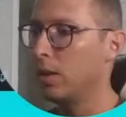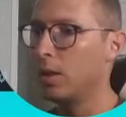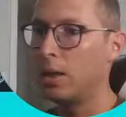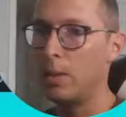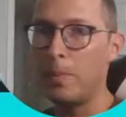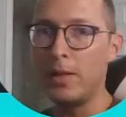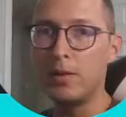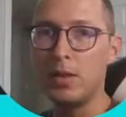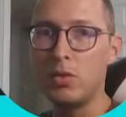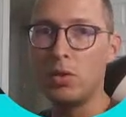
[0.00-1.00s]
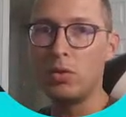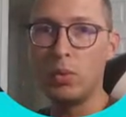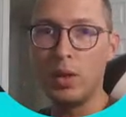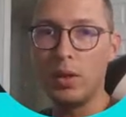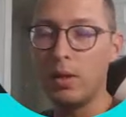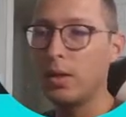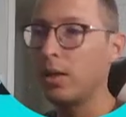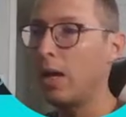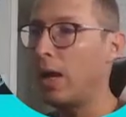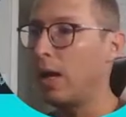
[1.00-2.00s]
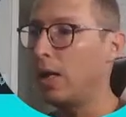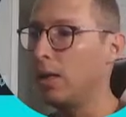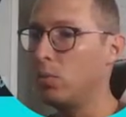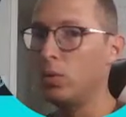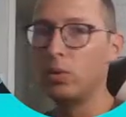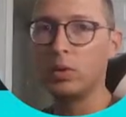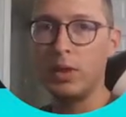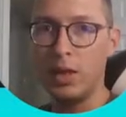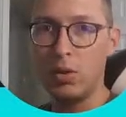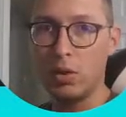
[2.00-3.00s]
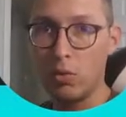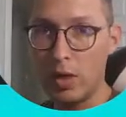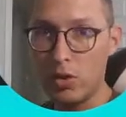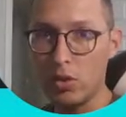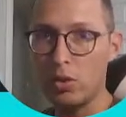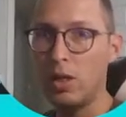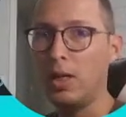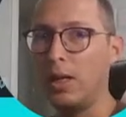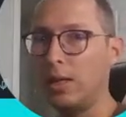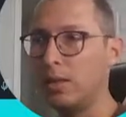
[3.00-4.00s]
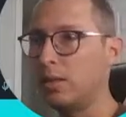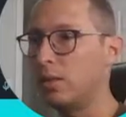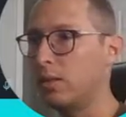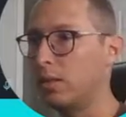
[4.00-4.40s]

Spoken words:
a message on Twitter, I will take your question and